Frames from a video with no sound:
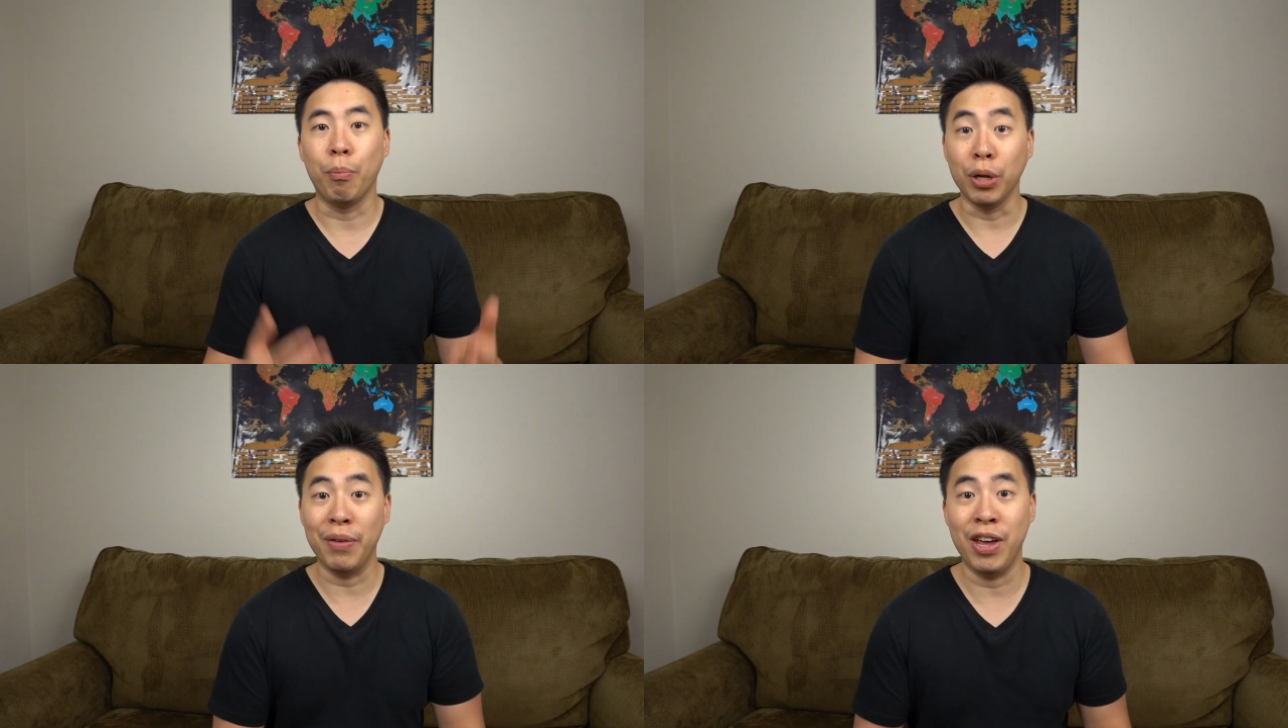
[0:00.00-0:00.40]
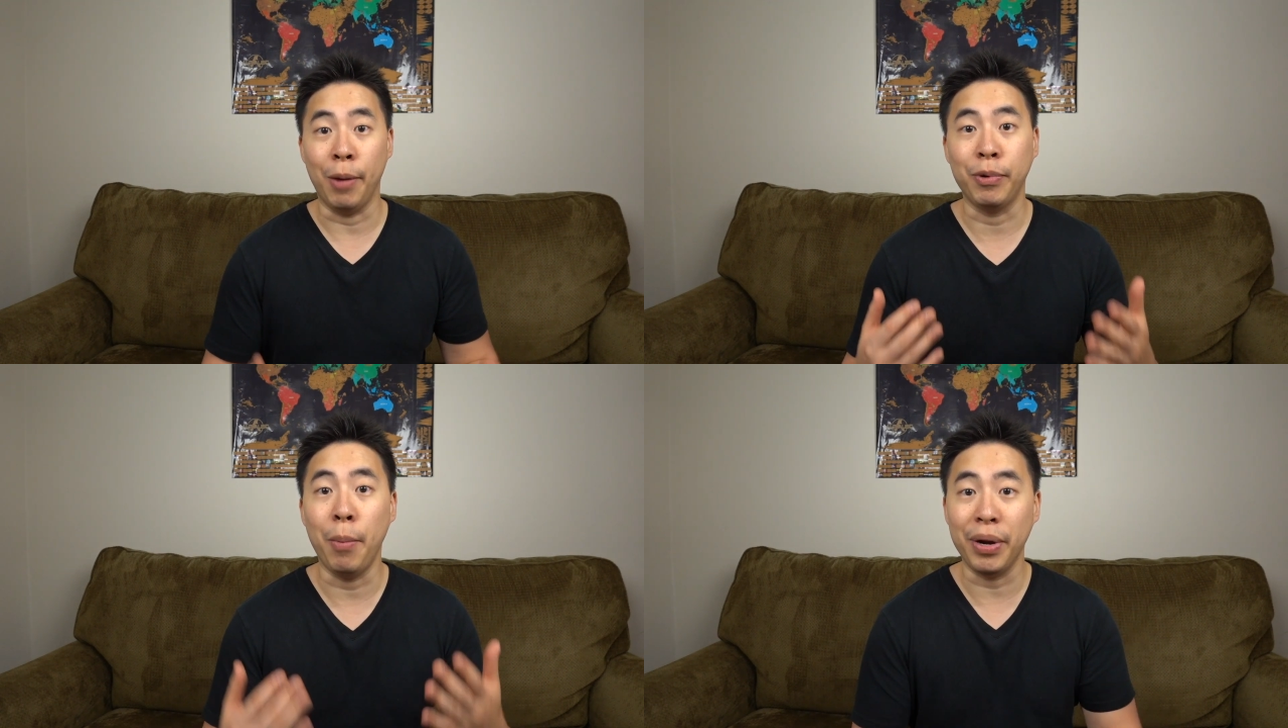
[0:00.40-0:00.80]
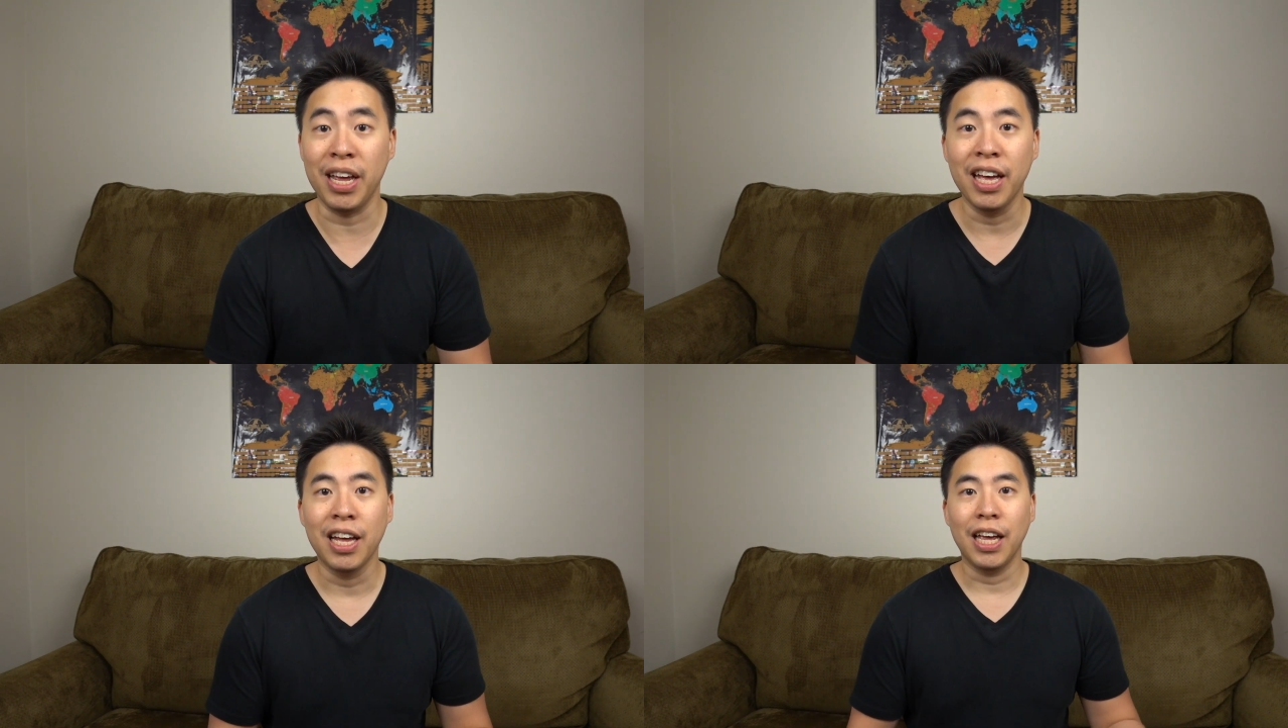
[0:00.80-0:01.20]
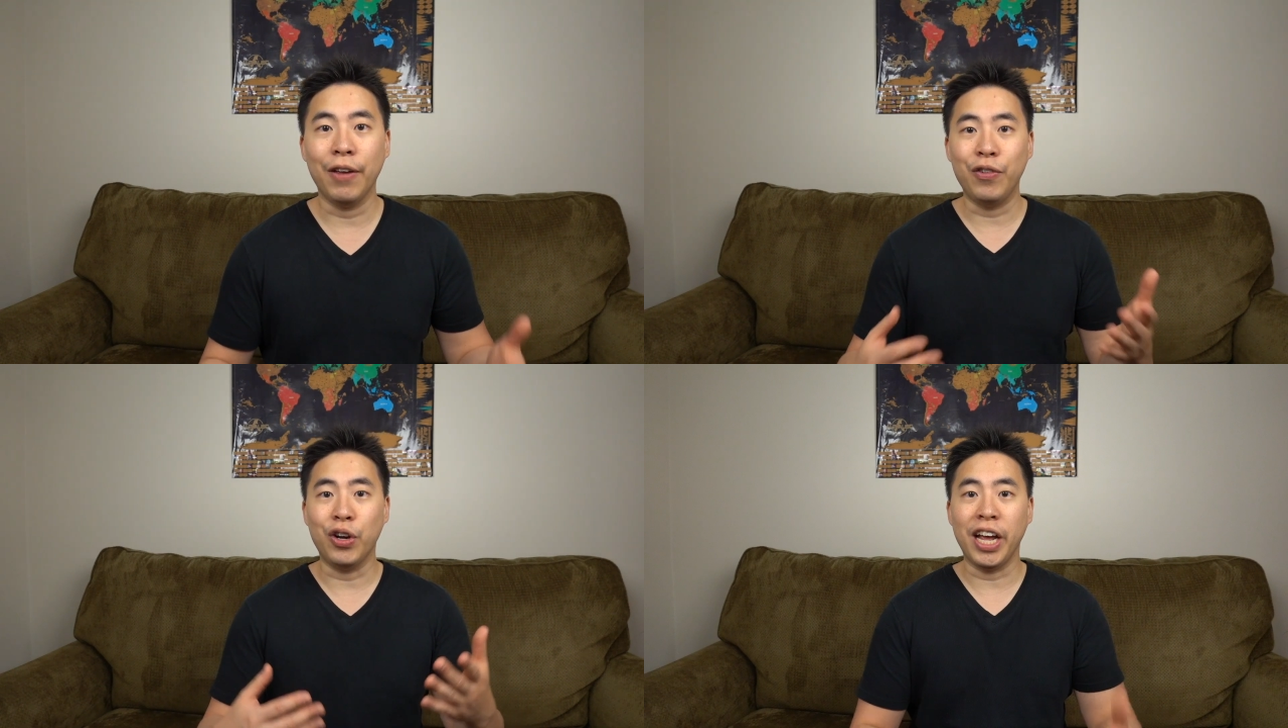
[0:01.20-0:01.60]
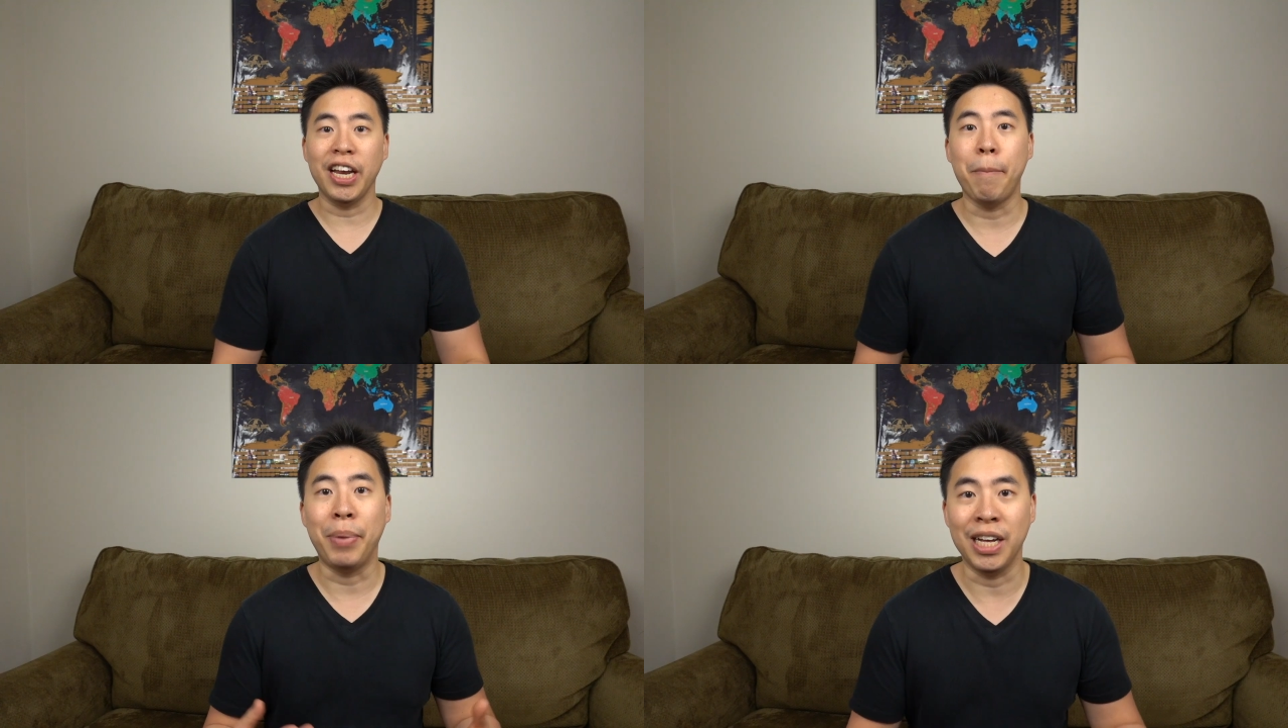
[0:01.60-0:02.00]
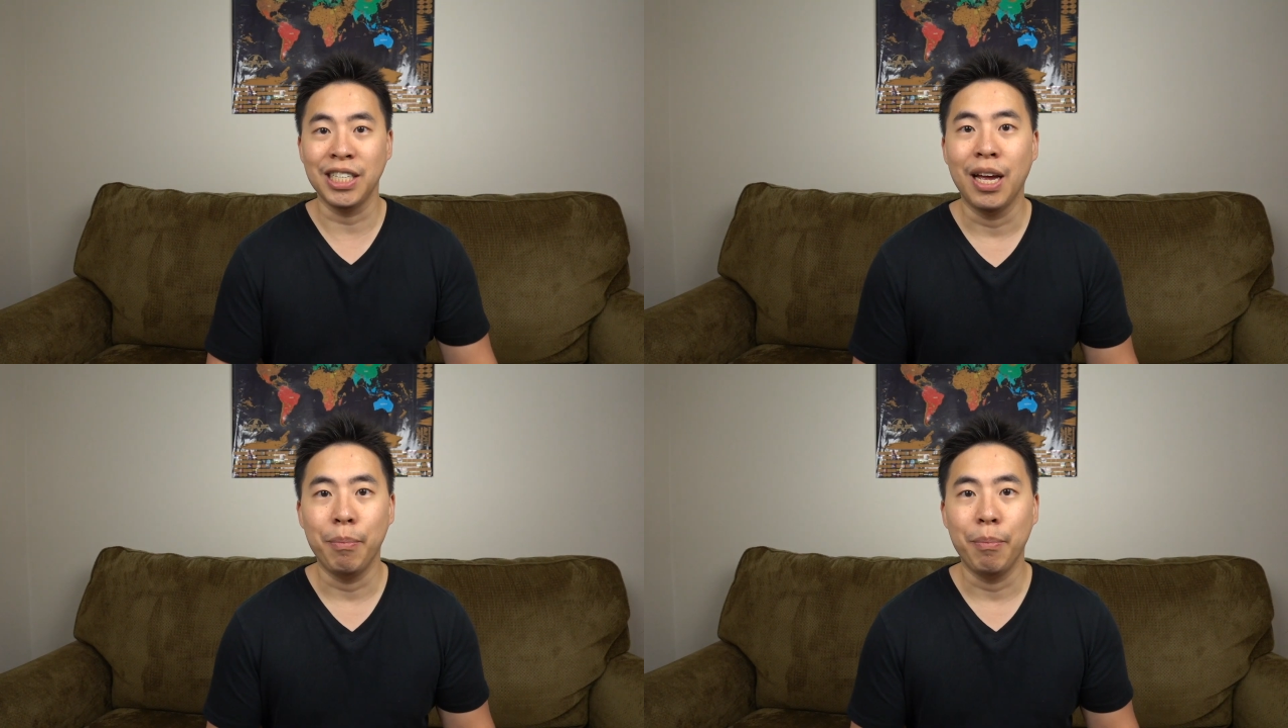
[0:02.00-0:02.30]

or Bolivia Hop Company if you're taking a bus